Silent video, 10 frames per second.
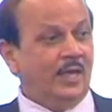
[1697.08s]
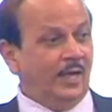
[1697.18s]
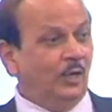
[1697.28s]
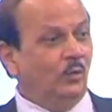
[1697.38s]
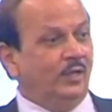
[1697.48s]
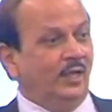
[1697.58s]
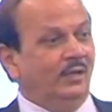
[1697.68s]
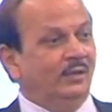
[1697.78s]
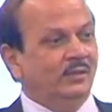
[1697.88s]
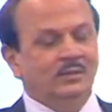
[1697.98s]
Can I do
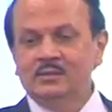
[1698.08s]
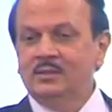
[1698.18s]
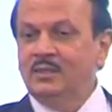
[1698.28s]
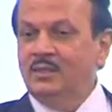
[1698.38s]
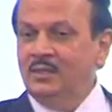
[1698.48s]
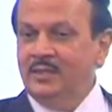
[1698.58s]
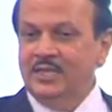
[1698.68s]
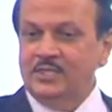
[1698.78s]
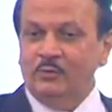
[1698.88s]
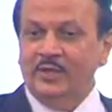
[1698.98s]
it
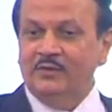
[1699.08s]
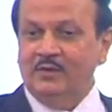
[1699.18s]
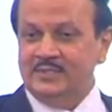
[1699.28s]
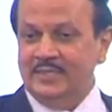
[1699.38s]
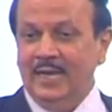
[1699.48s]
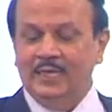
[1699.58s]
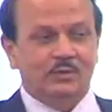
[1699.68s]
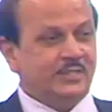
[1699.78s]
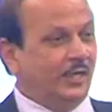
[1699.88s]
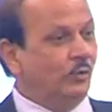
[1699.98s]
instead of doing it for 8
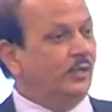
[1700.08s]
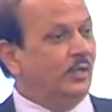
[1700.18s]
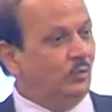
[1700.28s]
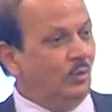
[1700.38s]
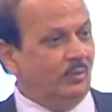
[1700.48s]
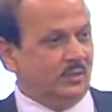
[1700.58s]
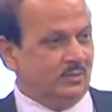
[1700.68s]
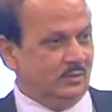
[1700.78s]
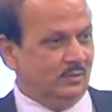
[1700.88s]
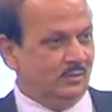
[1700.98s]
hours, can I do it in 2 hours?
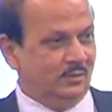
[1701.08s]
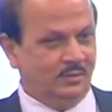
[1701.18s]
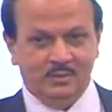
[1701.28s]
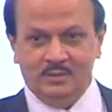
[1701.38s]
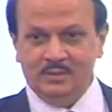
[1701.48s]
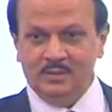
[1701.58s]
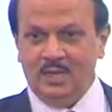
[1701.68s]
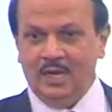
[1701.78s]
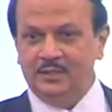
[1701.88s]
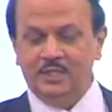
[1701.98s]

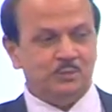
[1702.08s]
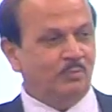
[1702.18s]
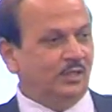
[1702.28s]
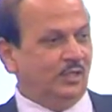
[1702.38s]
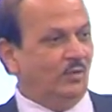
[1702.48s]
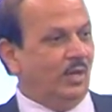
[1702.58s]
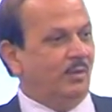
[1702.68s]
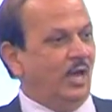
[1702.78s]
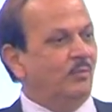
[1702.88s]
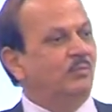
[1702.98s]
And this month, I
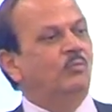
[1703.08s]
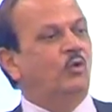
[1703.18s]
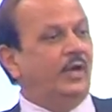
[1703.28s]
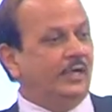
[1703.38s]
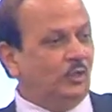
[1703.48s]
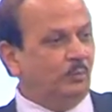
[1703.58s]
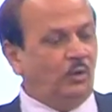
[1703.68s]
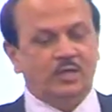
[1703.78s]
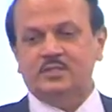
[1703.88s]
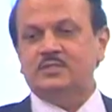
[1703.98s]
may have more data to
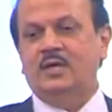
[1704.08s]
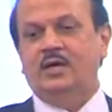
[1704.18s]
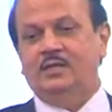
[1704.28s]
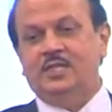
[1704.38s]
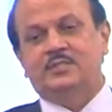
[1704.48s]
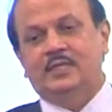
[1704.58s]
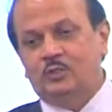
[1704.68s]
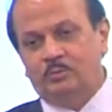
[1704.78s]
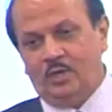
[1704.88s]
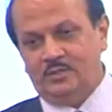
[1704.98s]
process or less
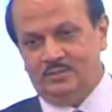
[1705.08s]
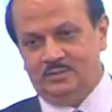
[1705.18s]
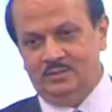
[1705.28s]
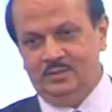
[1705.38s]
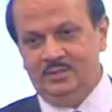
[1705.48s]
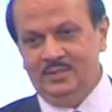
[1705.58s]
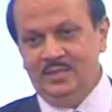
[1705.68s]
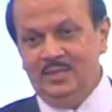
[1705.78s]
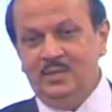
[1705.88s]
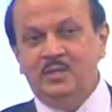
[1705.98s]
data to process,
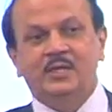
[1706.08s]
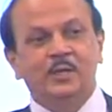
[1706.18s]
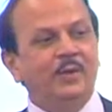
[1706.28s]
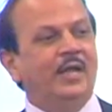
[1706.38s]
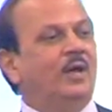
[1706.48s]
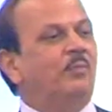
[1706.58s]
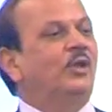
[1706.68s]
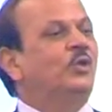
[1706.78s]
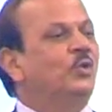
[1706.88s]
depending on